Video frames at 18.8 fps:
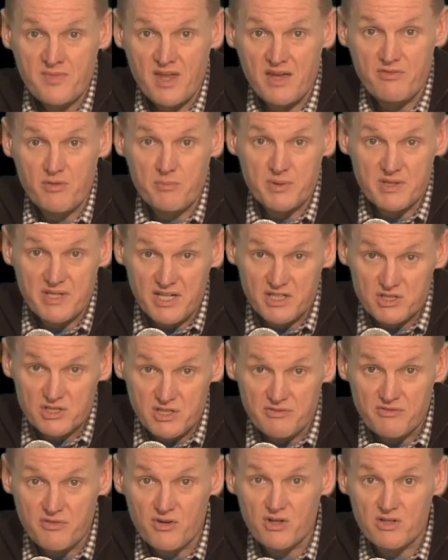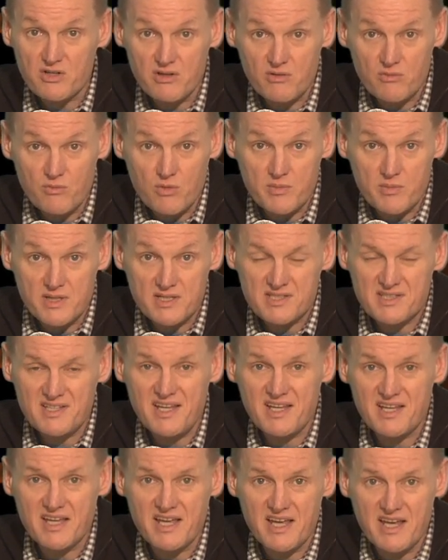If a potentially fertile woman is
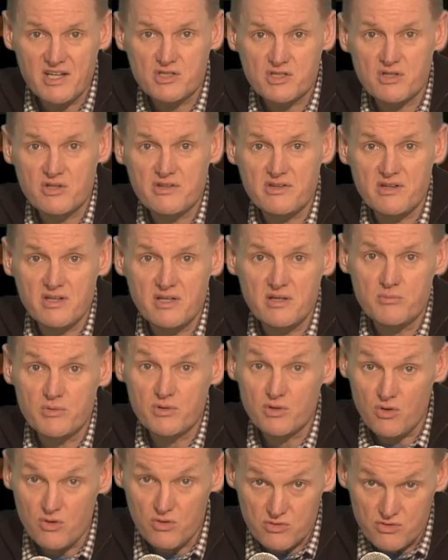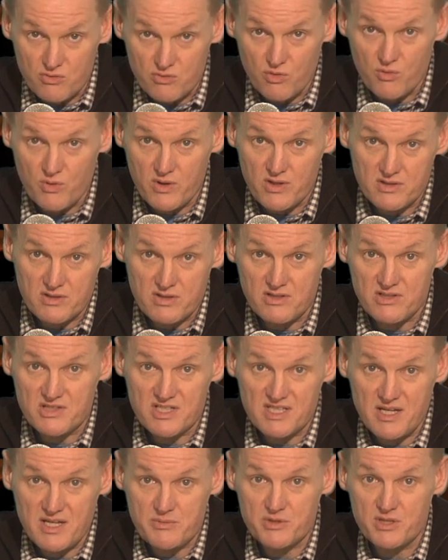taking HRT but also requires
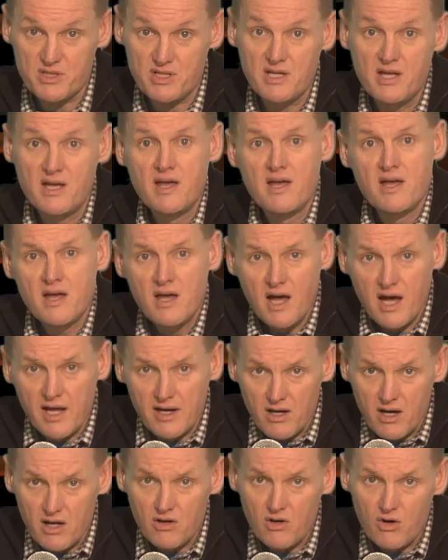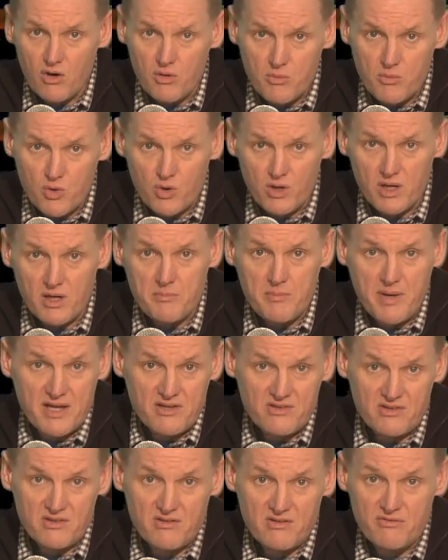contraception, a non-hormonal
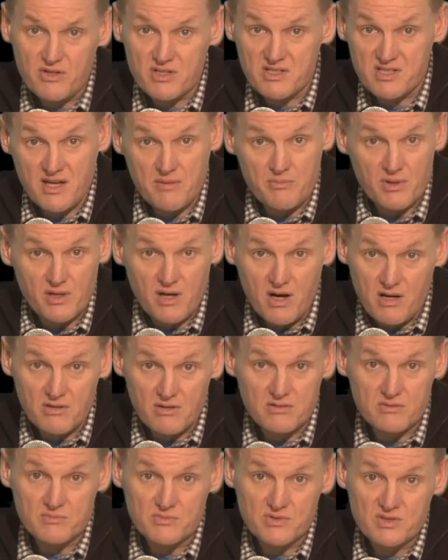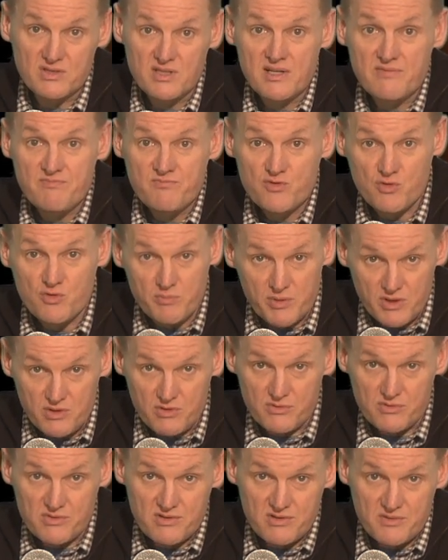method, for example condoms, should be
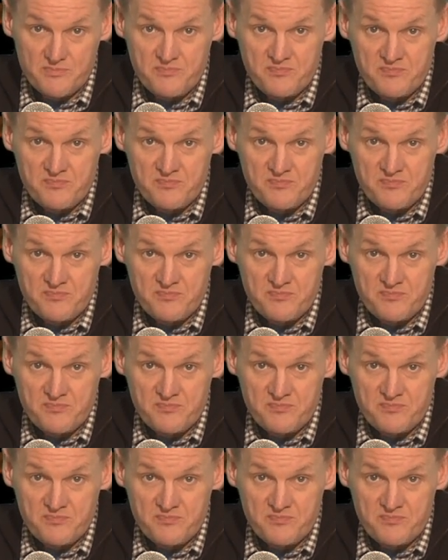used.